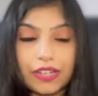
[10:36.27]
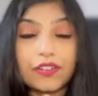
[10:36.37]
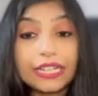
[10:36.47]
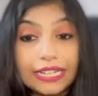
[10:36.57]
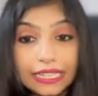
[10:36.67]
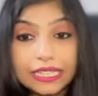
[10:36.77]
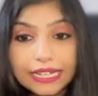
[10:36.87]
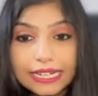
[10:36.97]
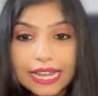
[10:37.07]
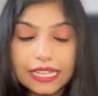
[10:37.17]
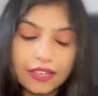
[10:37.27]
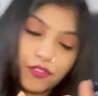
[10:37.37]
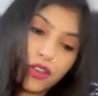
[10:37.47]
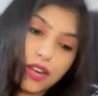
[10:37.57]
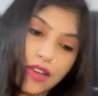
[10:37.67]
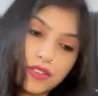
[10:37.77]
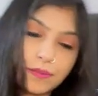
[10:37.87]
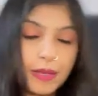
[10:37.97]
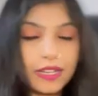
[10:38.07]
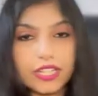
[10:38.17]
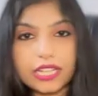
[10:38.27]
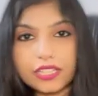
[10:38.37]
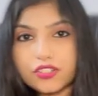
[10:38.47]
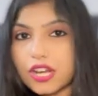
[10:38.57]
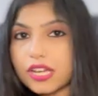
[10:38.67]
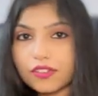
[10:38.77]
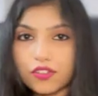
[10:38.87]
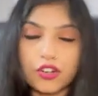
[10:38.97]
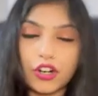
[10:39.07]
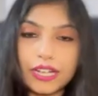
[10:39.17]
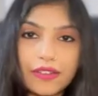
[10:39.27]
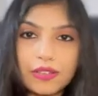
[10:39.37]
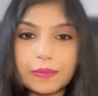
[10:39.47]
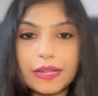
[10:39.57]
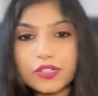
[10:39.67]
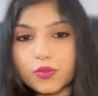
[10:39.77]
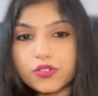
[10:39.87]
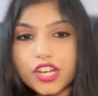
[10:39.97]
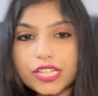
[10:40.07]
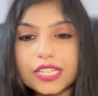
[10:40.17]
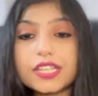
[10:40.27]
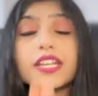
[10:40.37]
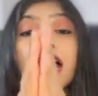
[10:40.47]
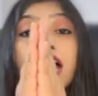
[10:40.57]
needed? Like if you are having pain, take the drug. If you are not having pain, don't take the drug.